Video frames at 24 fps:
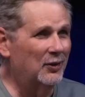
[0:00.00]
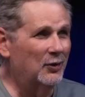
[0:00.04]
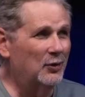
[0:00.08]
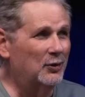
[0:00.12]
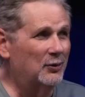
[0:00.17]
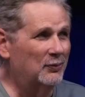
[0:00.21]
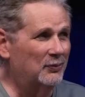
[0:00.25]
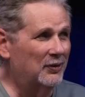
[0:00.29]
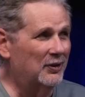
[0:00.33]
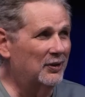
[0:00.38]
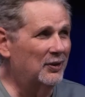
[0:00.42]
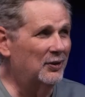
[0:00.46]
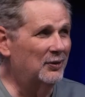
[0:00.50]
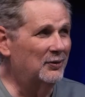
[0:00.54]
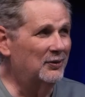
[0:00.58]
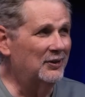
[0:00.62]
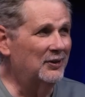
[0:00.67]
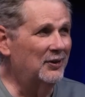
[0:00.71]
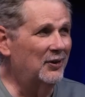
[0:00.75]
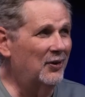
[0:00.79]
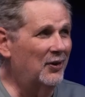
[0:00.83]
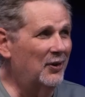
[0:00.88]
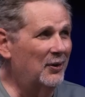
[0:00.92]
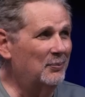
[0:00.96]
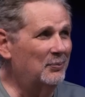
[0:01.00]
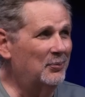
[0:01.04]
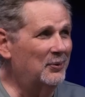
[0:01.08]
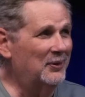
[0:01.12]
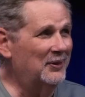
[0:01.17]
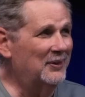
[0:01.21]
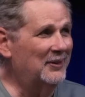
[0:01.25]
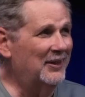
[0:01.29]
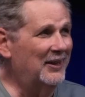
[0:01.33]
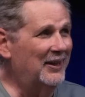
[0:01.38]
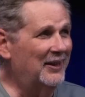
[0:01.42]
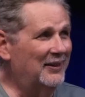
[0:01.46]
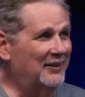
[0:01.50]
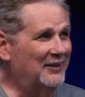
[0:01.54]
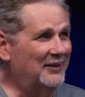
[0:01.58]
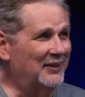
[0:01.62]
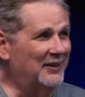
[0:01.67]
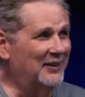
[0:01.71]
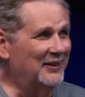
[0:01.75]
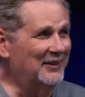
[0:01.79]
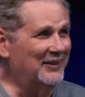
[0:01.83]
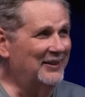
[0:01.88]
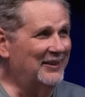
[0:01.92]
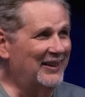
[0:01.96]
Owner of a Lonely Heart pretty loud the
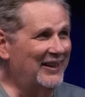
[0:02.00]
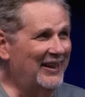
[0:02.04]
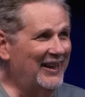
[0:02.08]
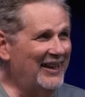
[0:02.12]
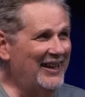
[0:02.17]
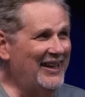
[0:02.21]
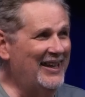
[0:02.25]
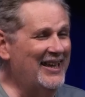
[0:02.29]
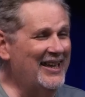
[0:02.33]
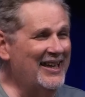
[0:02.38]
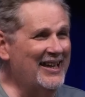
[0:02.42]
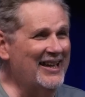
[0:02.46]
other day.